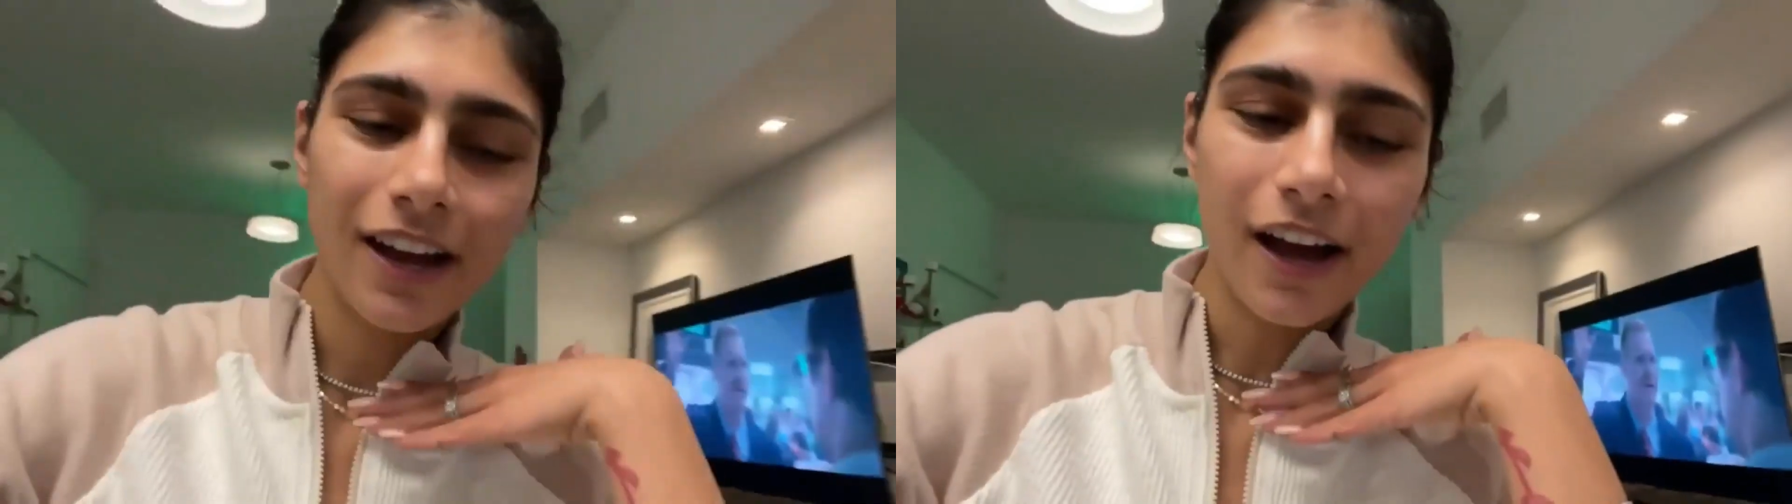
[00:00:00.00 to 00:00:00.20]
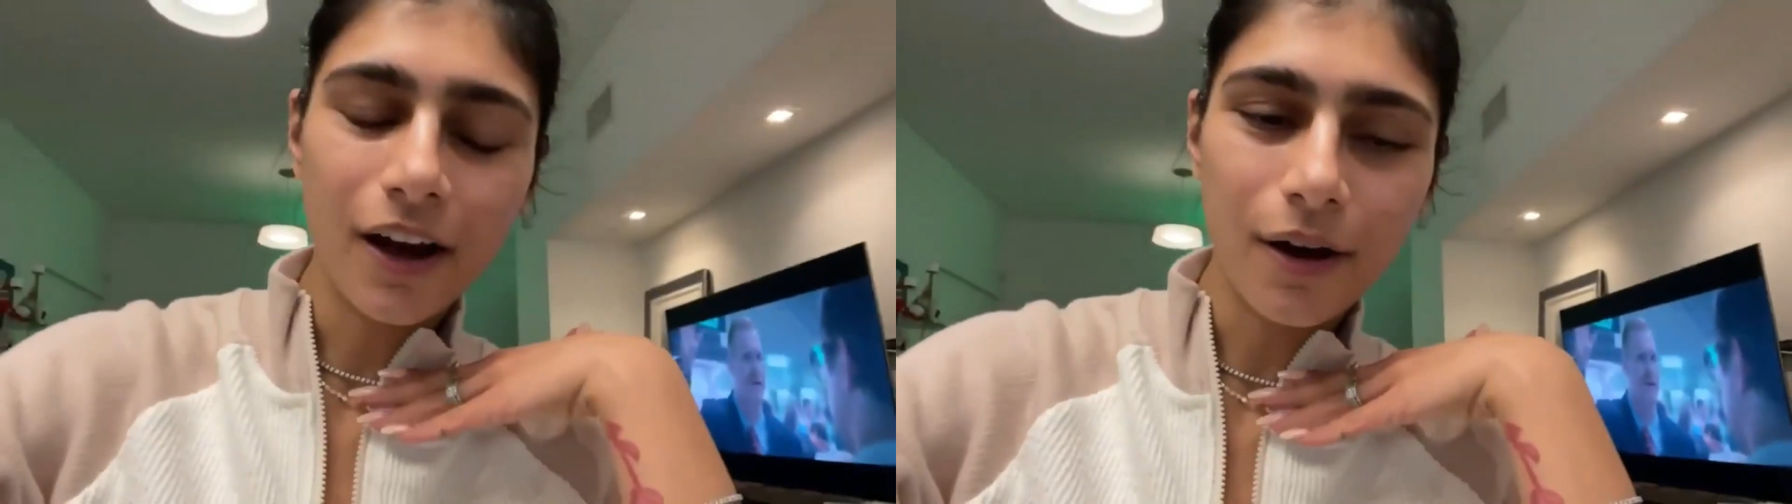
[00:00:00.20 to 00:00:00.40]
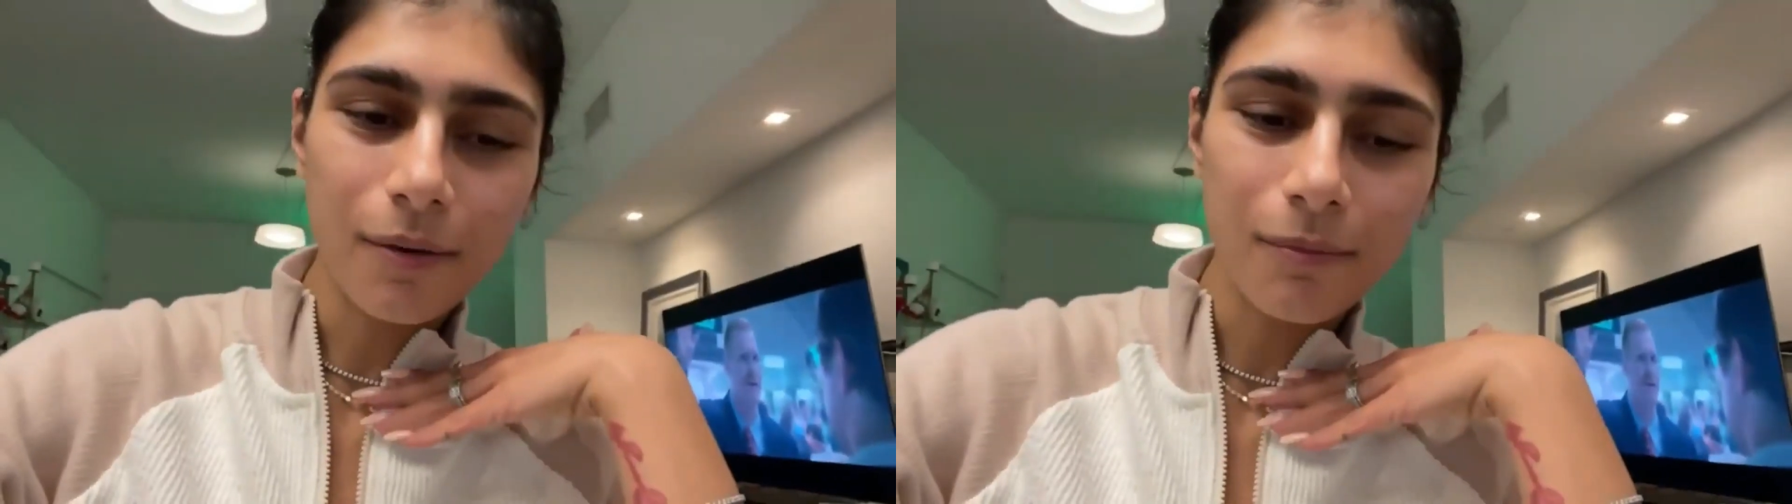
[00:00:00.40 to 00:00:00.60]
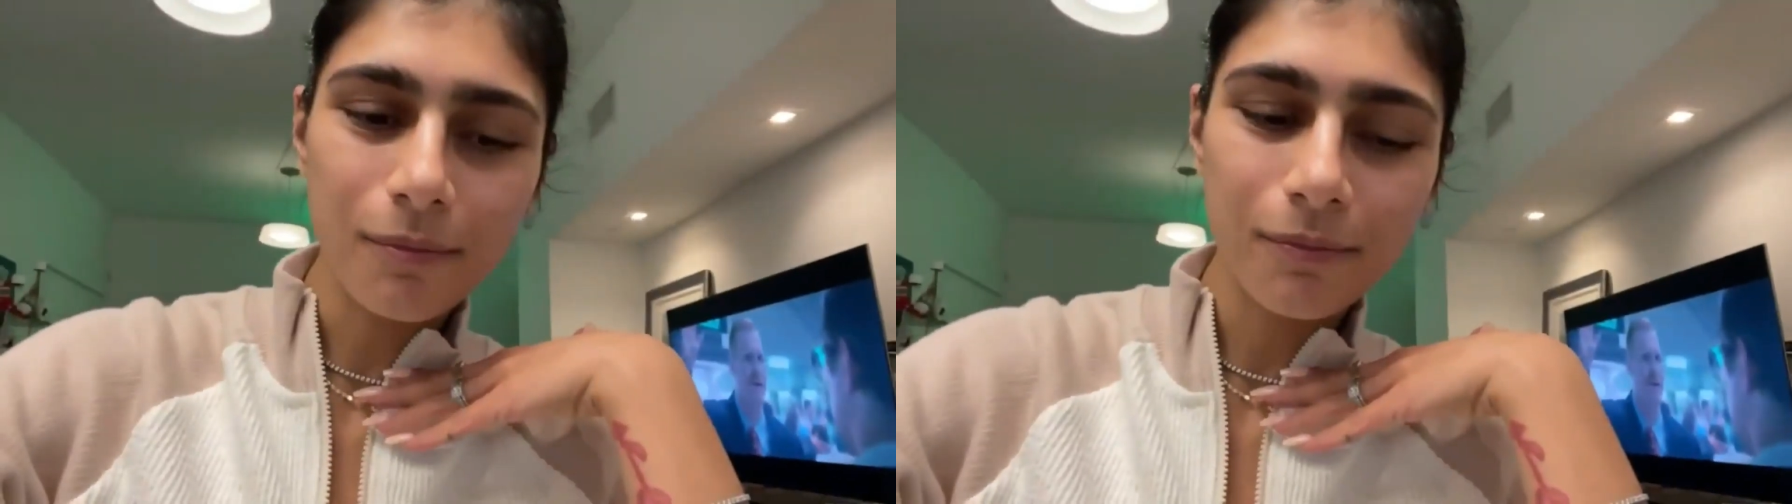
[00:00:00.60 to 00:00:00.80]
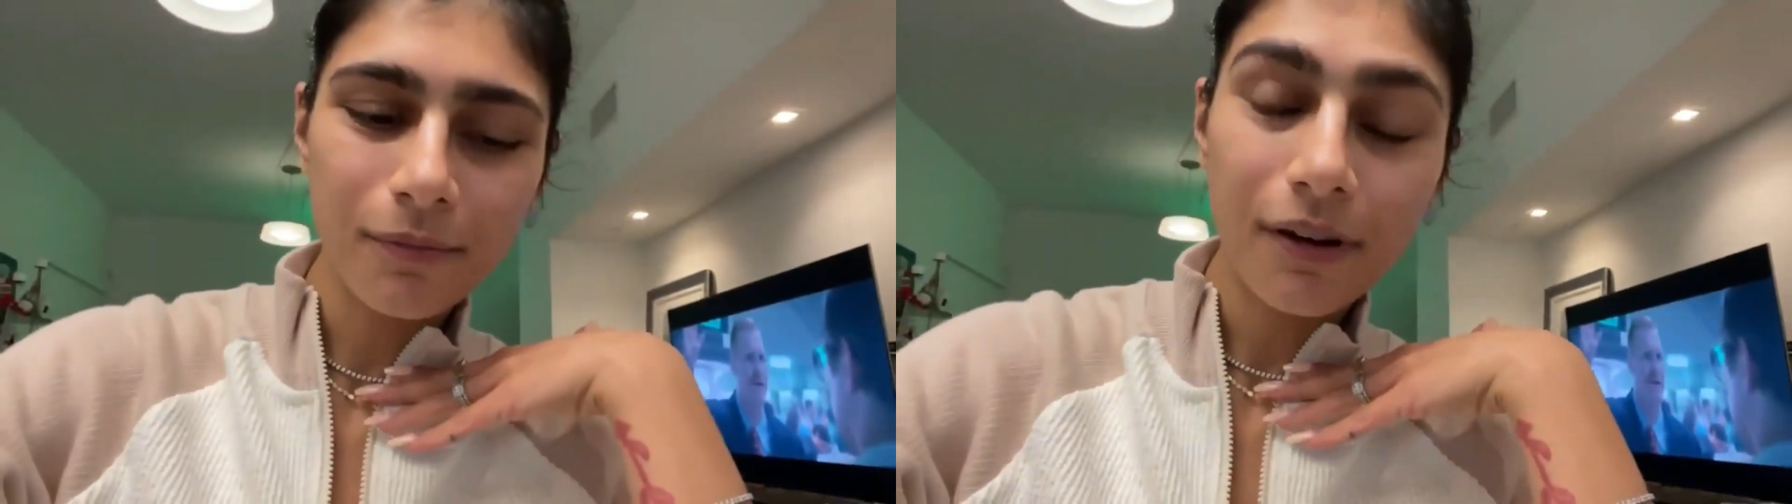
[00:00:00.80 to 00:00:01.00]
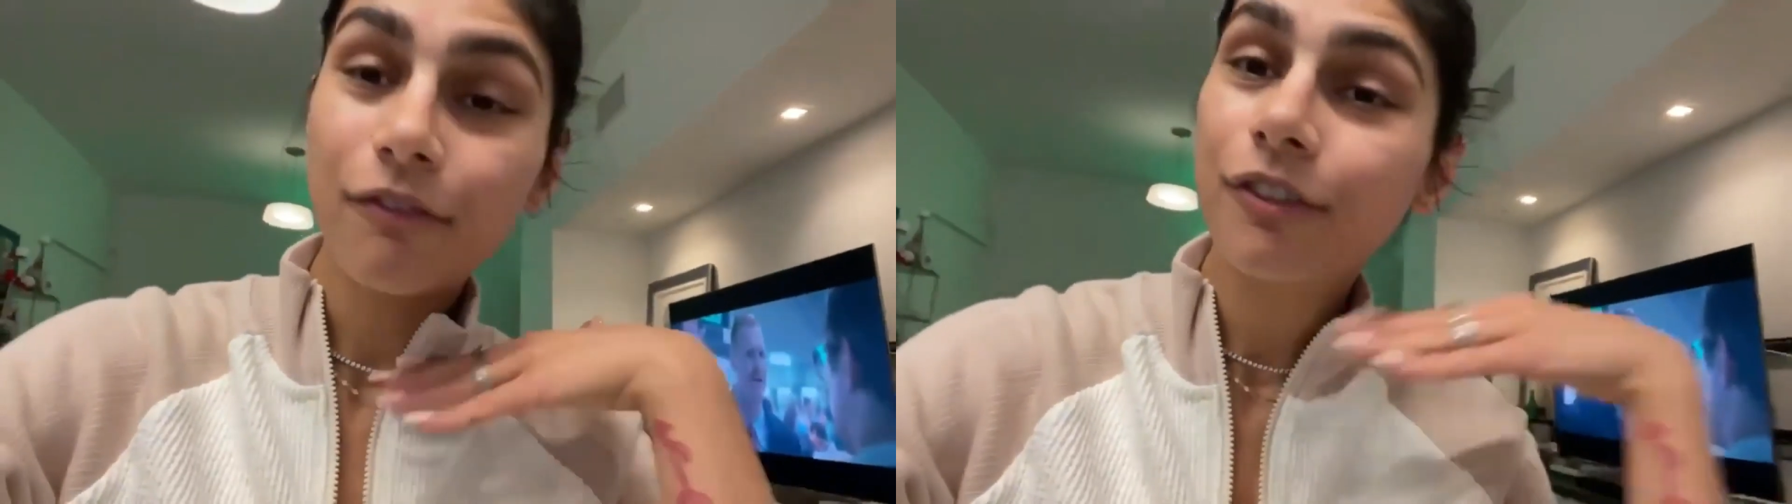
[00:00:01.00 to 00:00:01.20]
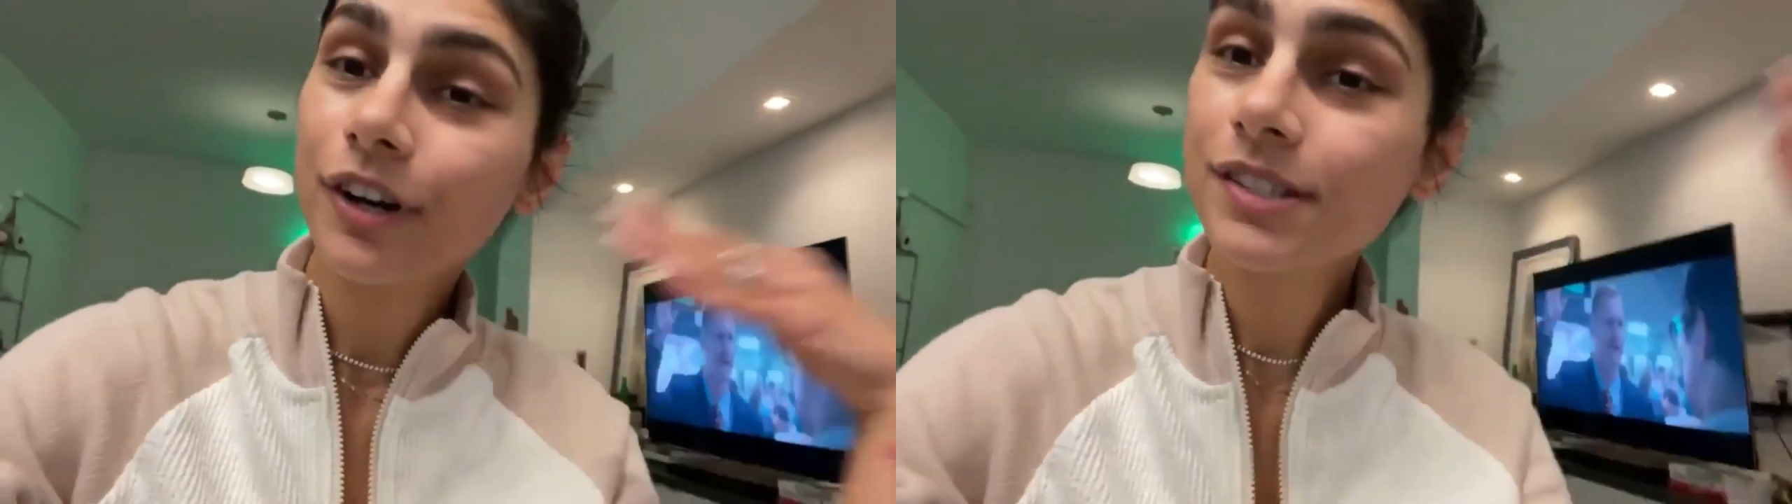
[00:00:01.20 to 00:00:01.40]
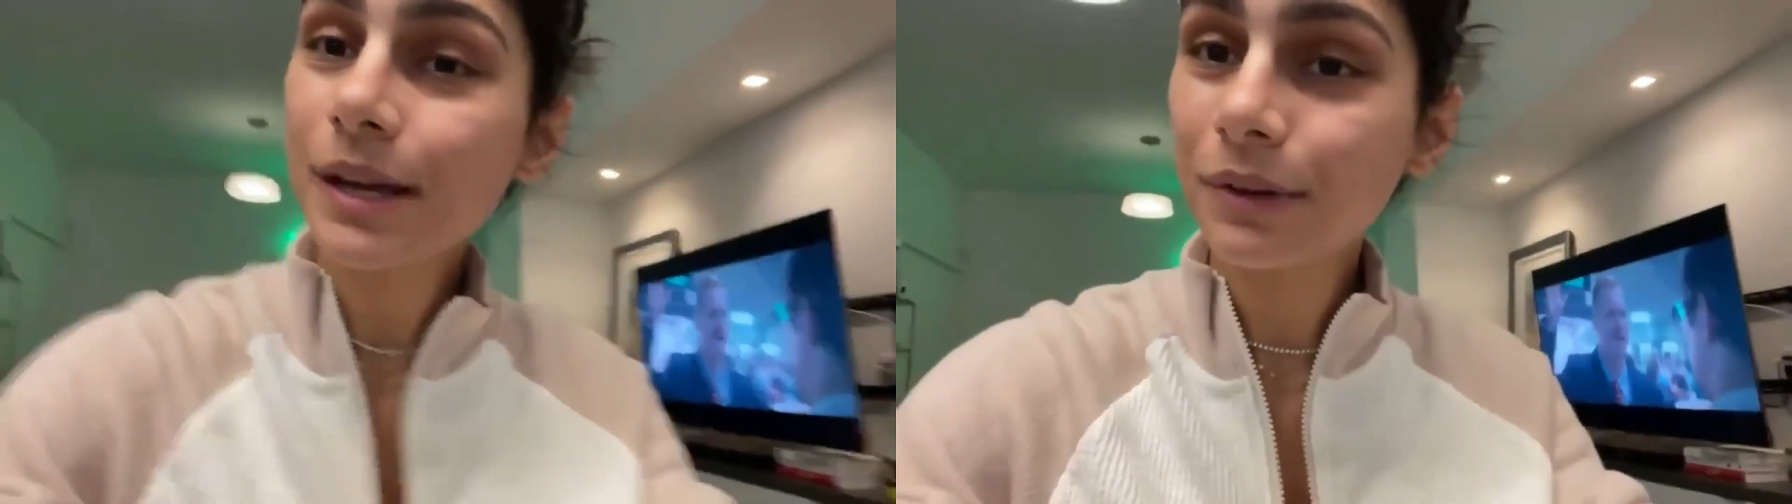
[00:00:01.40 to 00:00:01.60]
song with the title
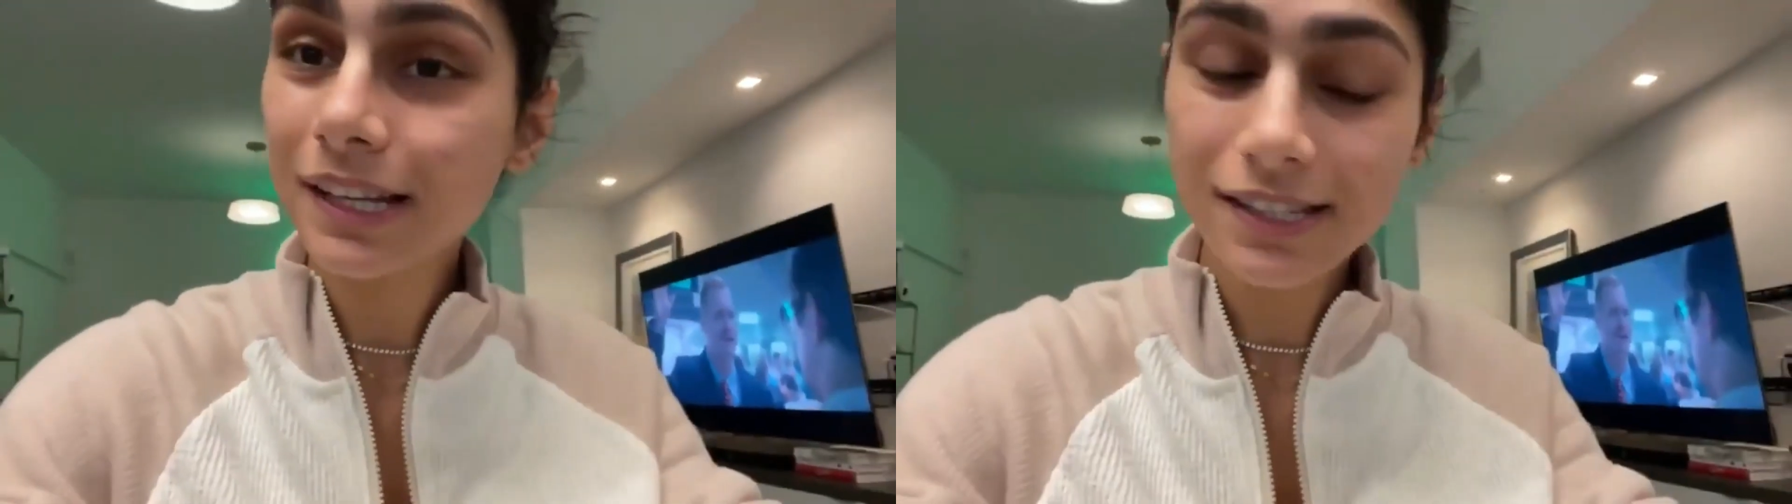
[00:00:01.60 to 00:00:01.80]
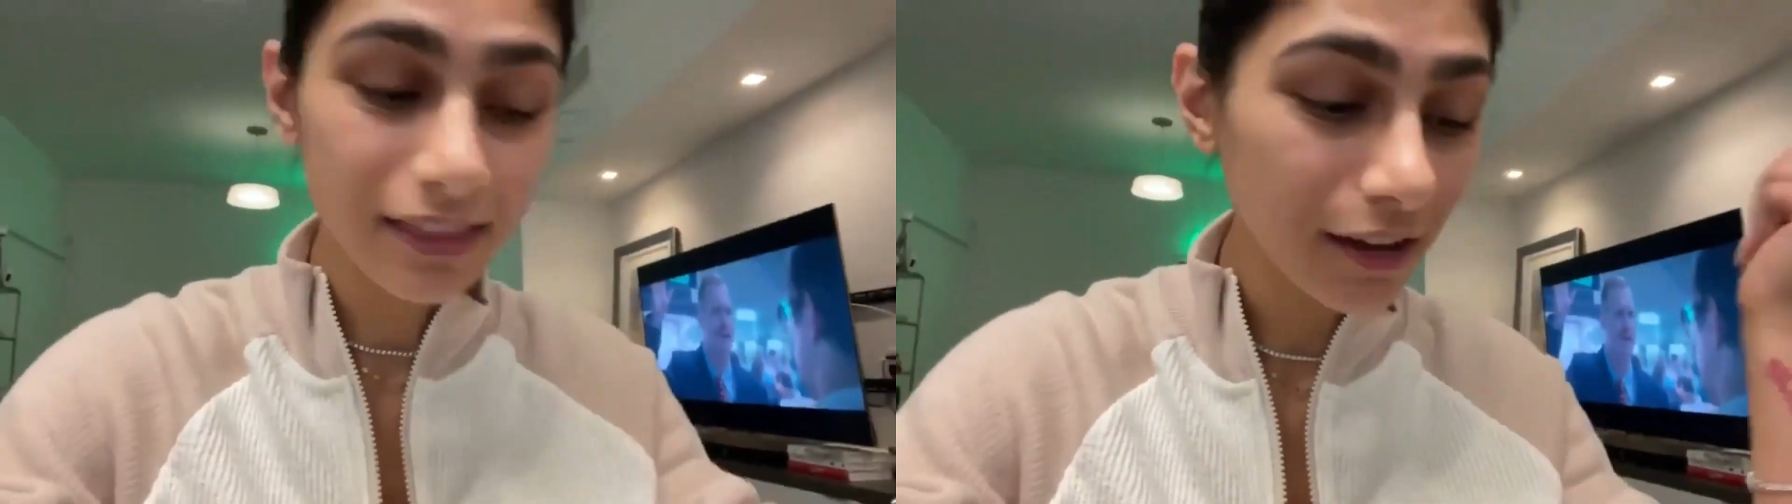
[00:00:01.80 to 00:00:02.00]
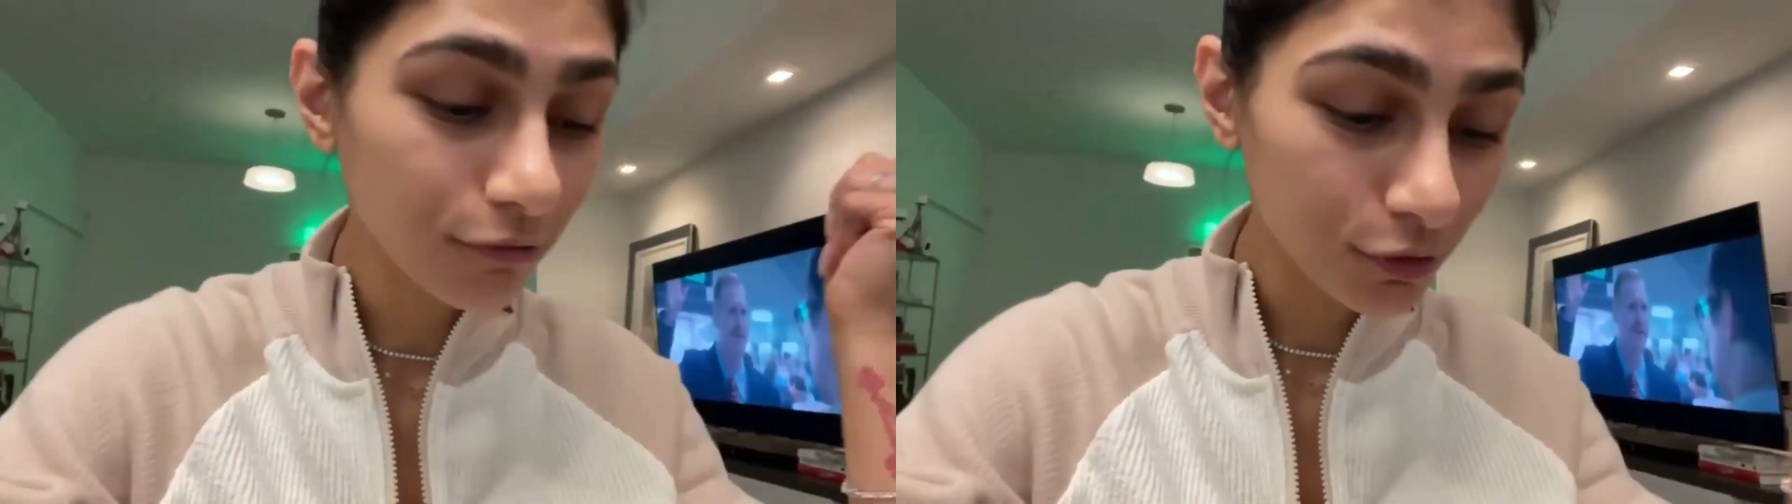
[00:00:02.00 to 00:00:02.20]
Mia Khalifa to